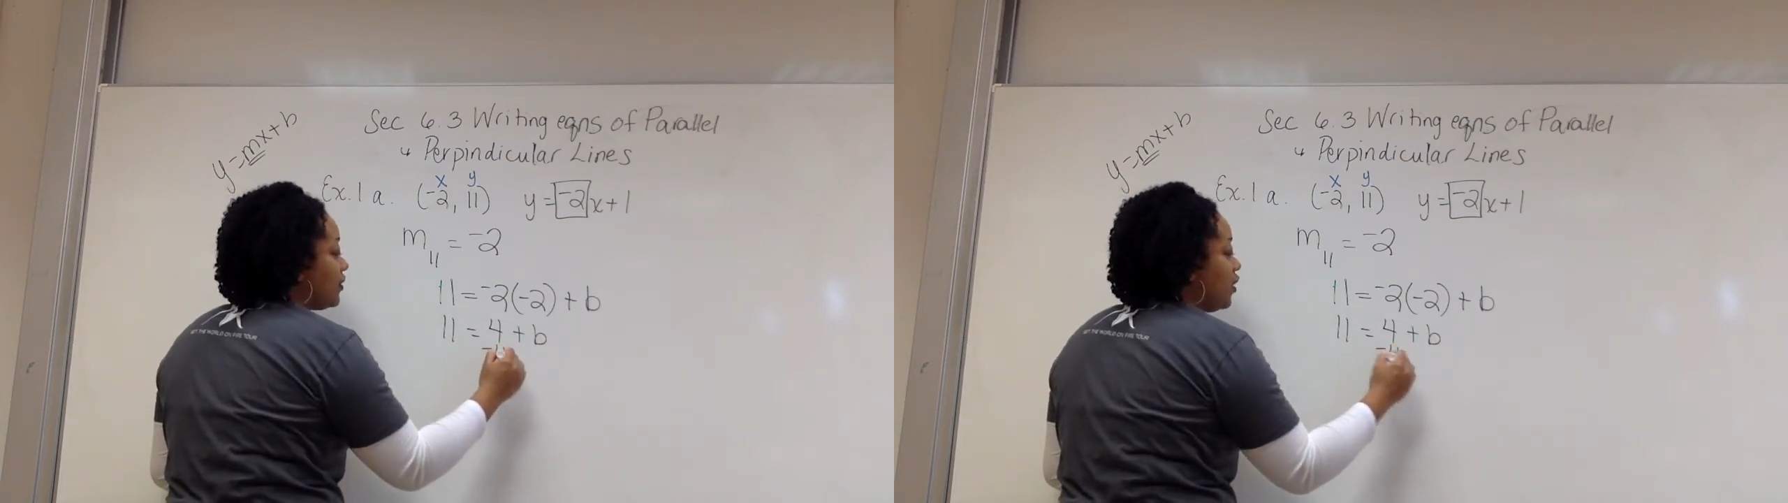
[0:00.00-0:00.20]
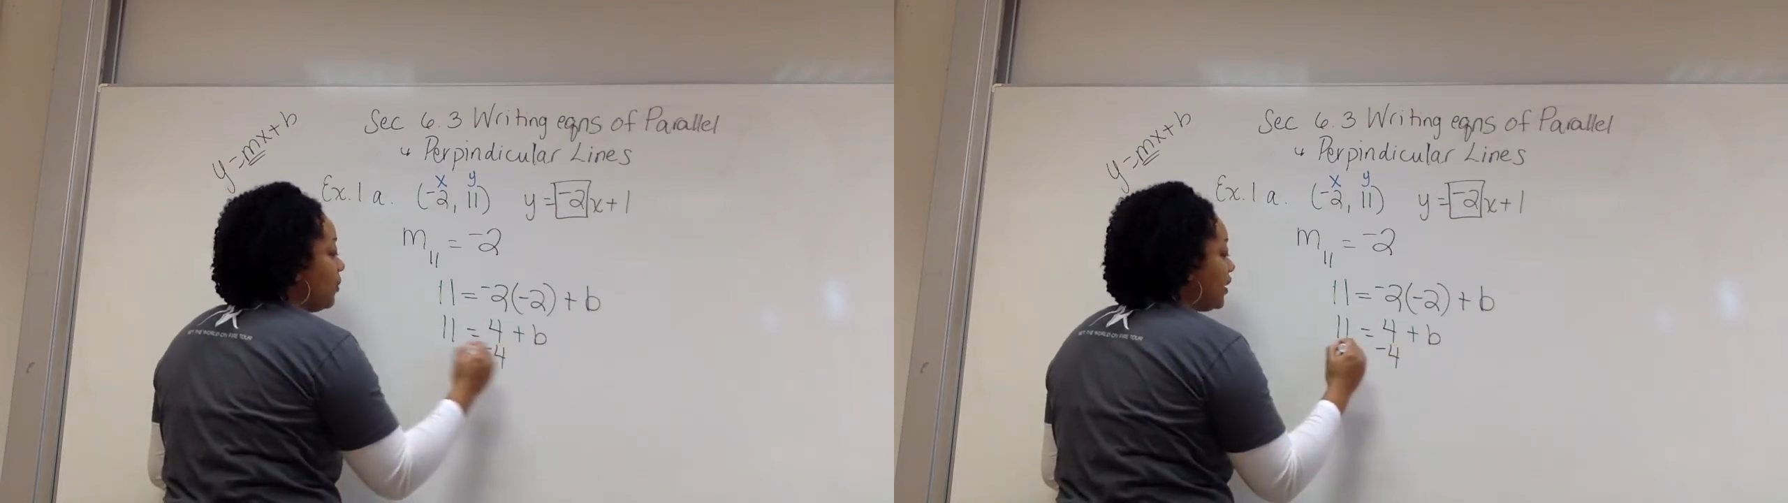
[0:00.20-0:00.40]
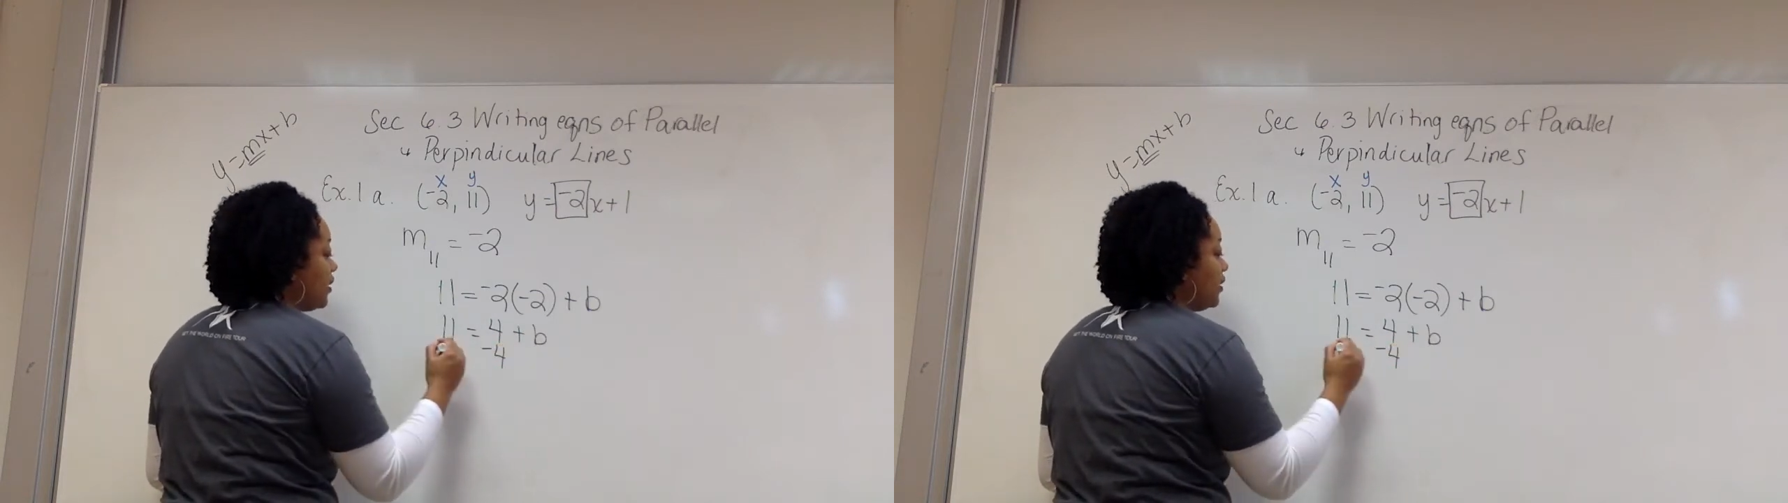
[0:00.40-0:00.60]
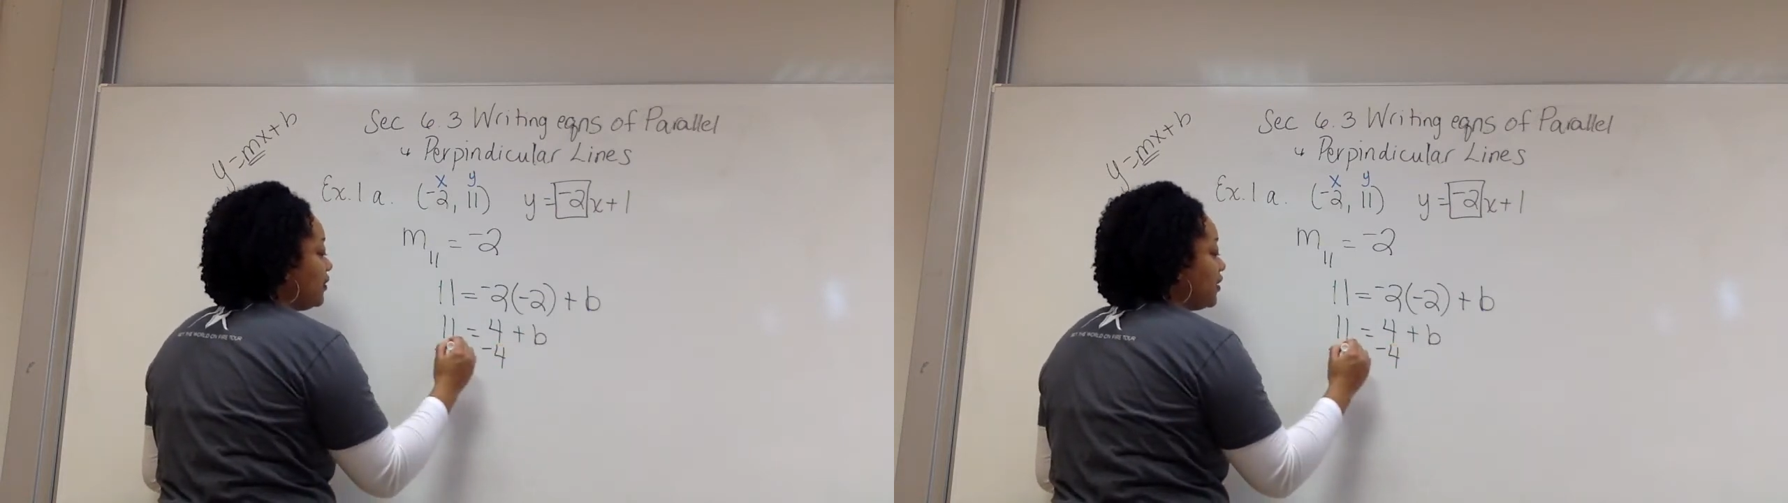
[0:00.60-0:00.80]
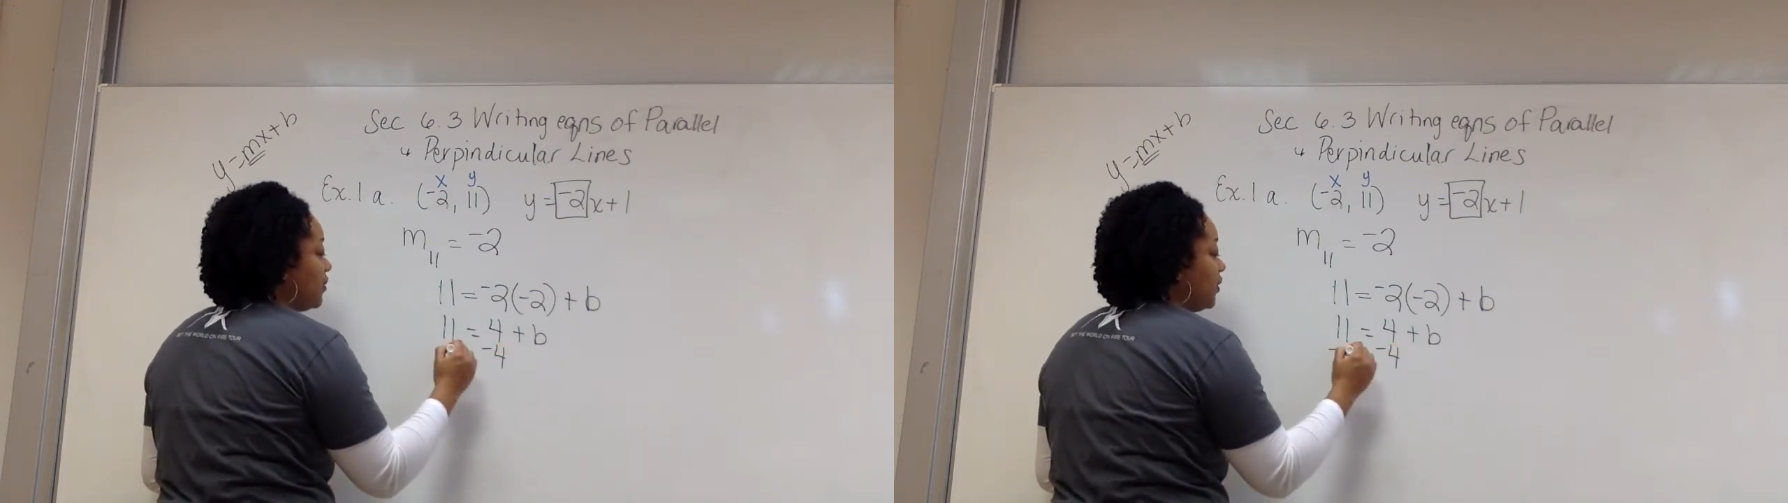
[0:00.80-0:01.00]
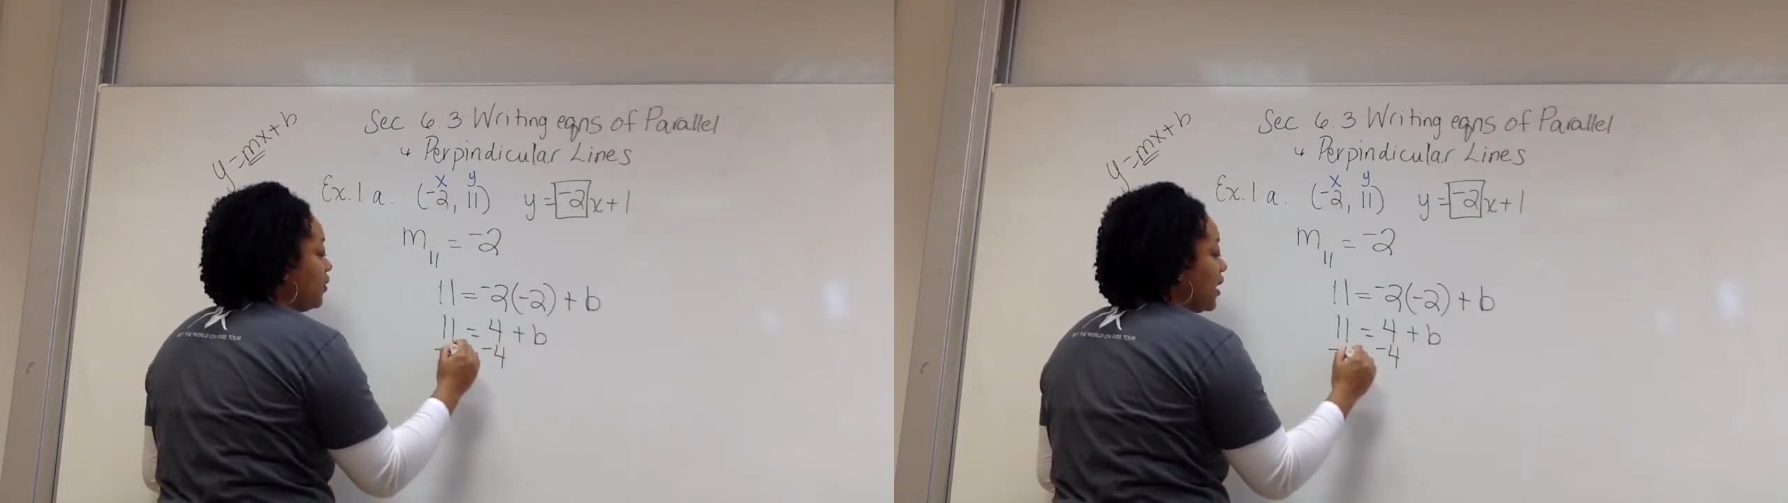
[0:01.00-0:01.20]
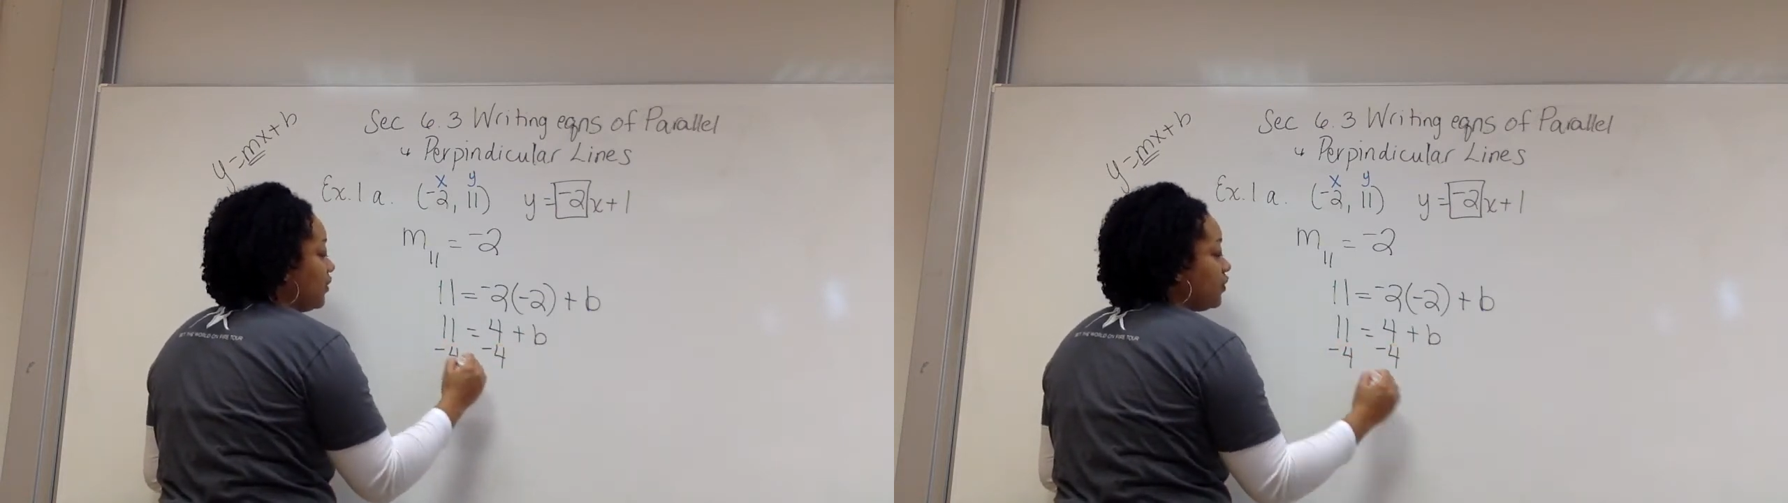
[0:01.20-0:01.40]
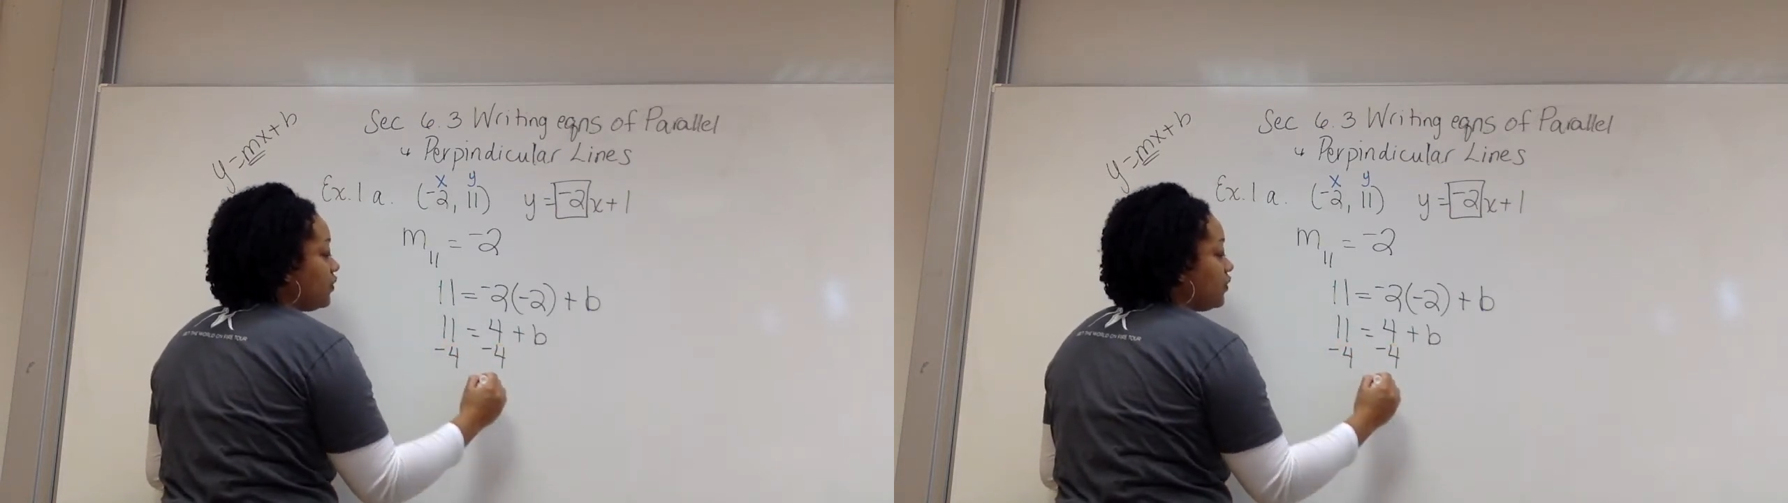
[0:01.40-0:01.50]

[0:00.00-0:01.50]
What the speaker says: Oh my goodness, some of you guys are